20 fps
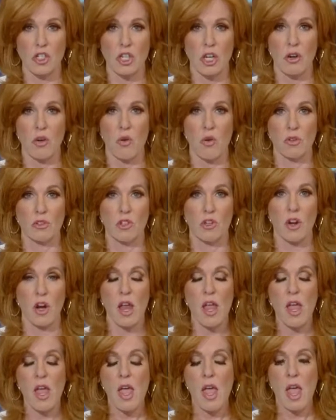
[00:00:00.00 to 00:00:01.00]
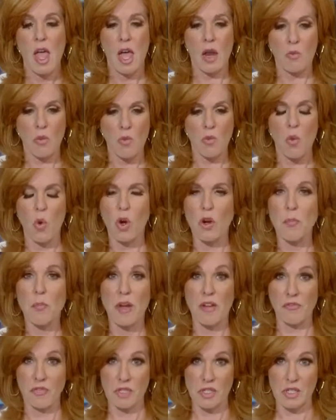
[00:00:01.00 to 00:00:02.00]
shareholder. And what Warren
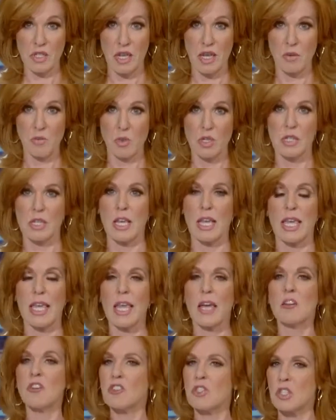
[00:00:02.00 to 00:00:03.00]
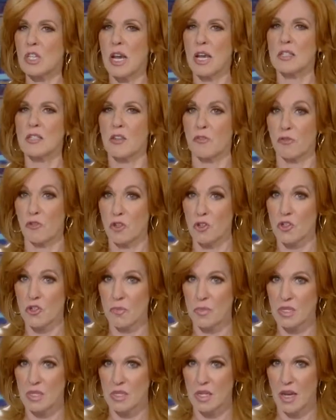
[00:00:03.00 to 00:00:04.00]
Buffett said was he understands a first
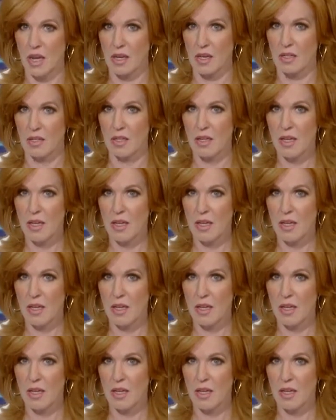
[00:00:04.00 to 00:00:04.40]
mistake.